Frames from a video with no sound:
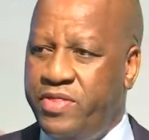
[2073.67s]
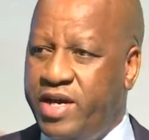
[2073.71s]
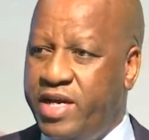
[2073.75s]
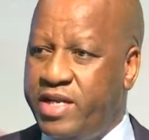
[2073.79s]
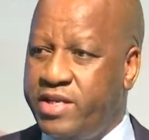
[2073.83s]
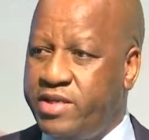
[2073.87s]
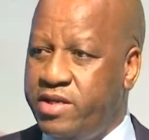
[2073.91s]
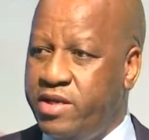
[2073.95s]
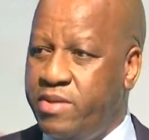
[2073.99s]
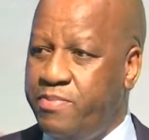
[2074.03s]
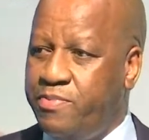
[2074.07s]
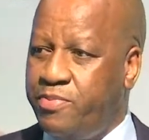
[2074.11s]

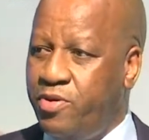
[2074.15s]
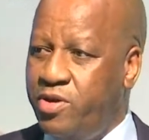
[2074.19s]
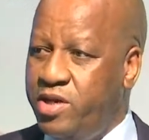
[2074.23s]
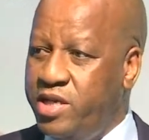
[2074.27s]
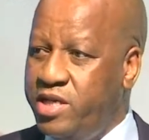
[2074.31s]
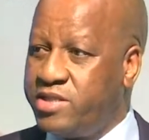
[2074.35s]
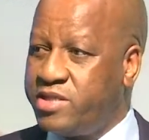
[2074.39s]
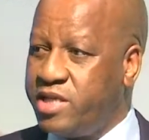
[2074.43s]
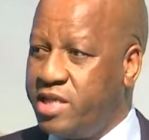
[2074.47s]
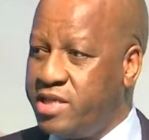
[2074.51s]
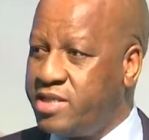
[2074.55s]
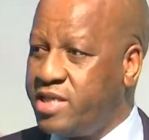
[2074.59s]
that
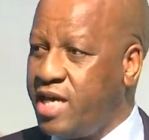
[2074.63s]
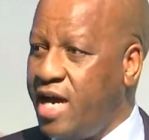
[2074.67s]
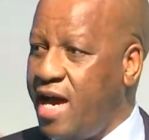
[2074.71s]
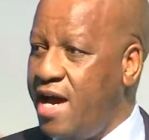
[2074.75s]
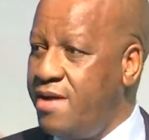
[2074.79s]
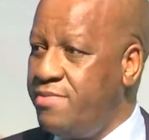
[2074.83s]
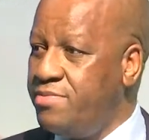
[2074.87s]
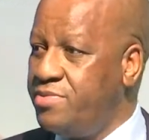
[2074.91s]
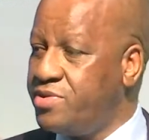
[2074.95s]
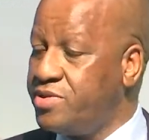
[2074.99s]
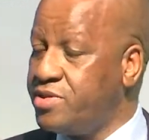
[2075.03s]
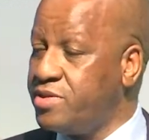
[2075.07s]
police at
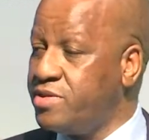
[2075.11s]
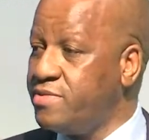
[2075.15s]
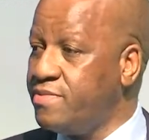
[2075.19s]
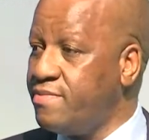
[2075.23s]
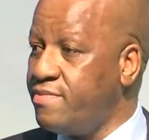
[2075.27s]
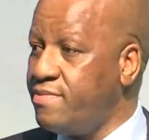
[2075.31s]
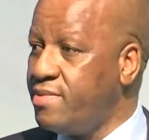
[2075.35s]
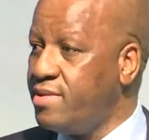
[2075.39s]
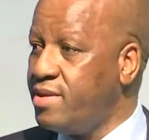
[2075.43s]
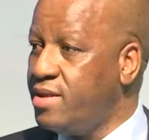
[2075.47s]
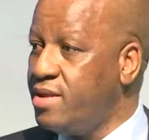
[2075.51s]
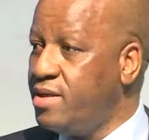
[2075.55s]
times,
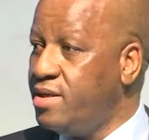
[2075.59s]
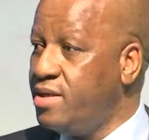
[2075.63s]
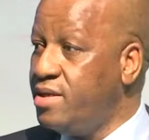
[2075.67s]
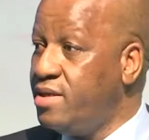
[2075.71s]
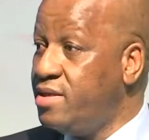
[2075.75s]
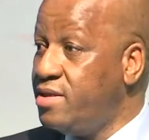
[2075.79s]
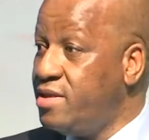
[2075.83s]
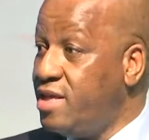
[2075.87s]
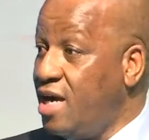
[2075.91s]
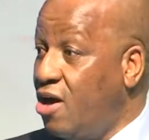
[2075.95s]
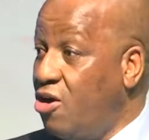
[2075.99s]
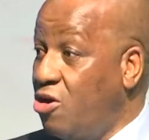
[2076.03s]

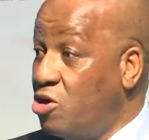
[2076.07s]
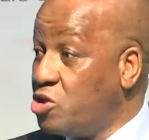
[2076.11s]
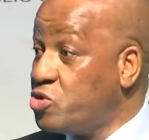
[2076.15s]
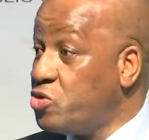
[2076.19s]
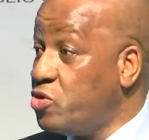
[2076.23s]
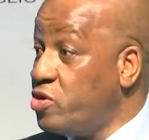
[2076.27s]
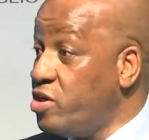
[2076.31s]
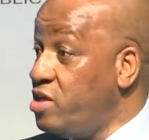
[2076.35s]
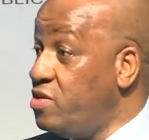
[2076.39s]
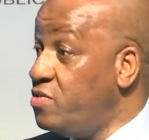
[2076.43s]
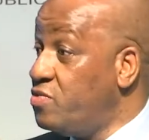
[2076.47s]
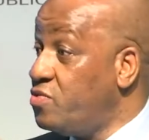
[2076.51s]
they are
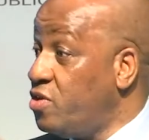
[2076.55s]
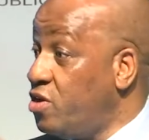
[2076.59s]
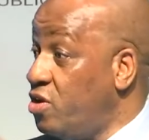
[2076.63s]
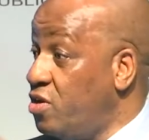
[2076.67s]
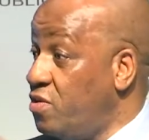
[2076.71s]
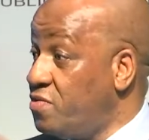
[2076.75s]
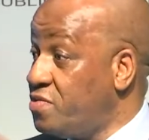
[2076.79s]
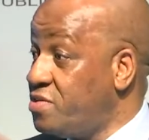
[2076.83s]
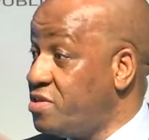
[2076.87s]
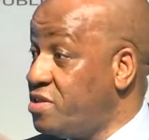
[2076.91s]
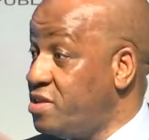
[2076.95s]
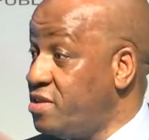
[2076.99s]
also
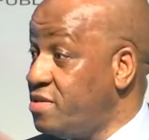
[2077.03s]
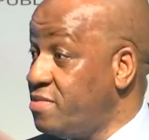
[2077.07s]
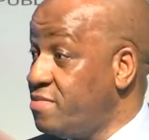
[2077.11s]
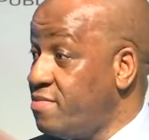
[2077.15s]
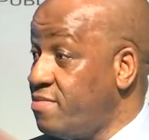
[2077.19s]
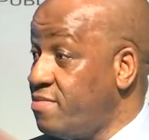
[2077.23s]
involved.